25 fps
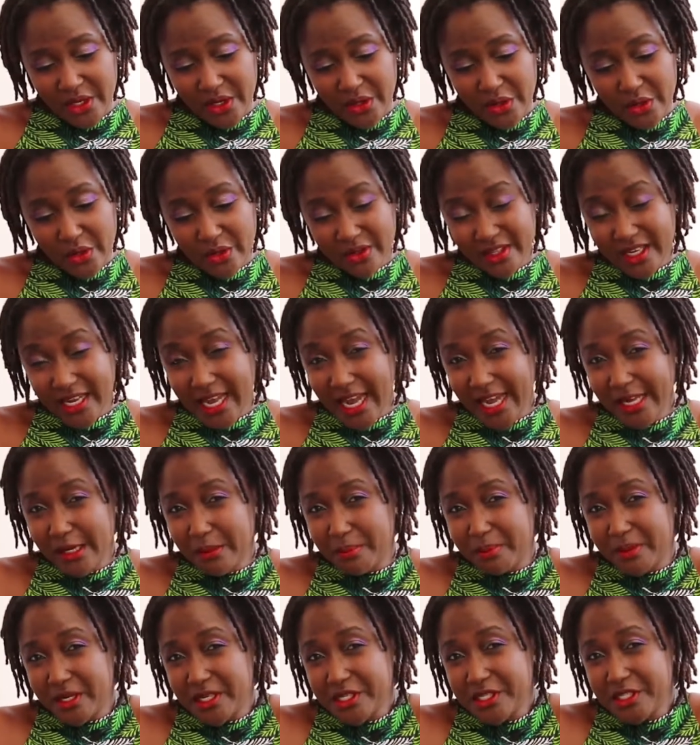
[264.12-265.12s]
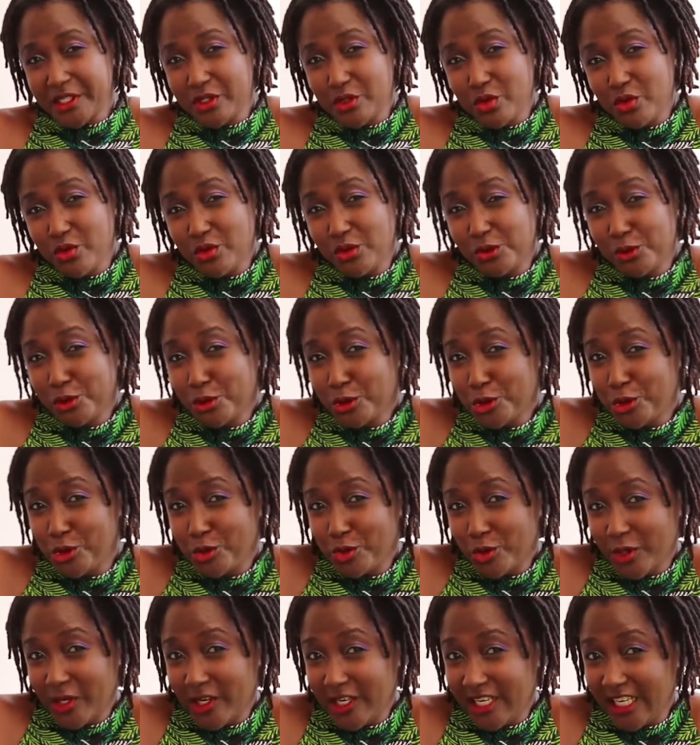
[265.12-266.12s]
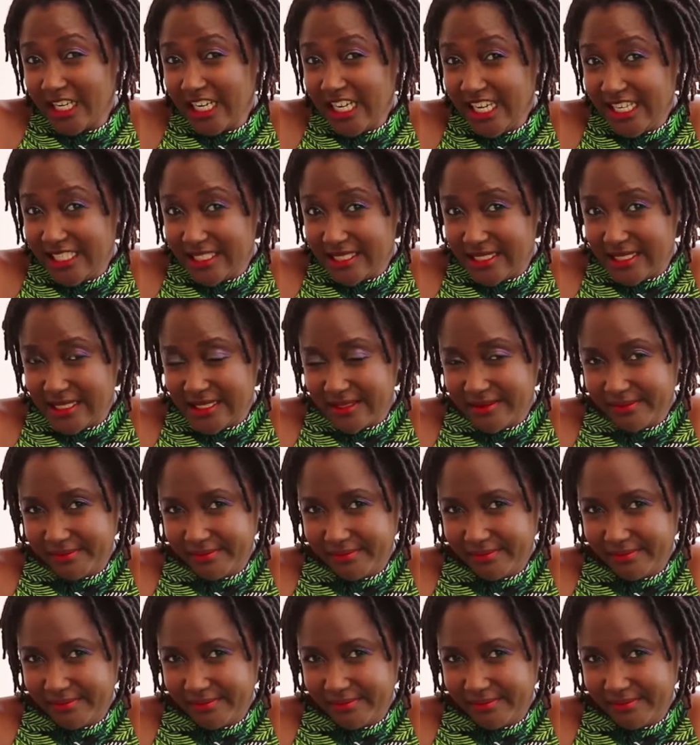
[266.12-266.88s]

you're the kind of person who will go to work late.